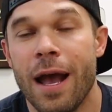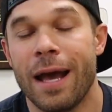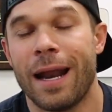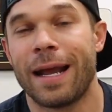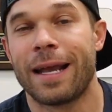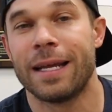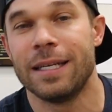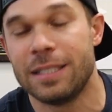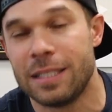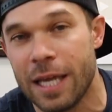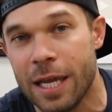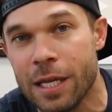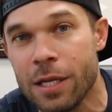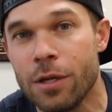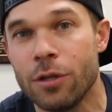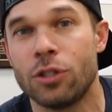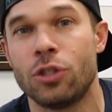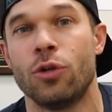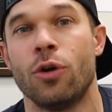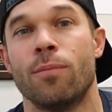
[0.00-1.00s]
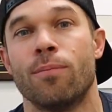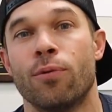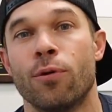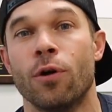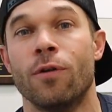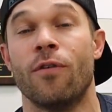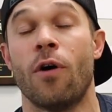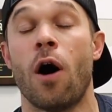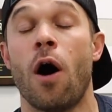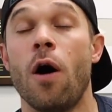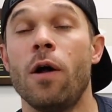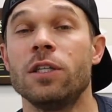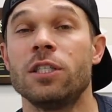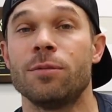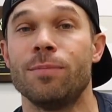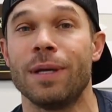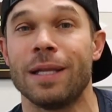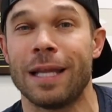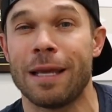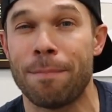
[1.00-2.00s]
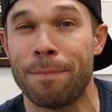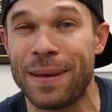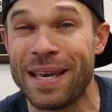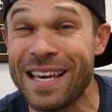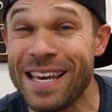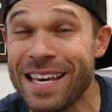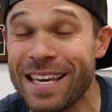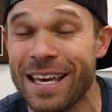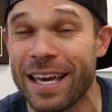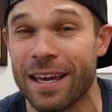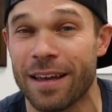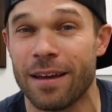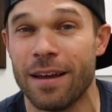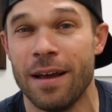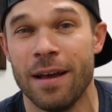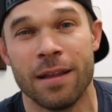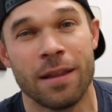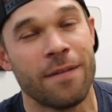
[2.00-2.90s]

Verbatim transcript: And I continued to improve, ultimately peaking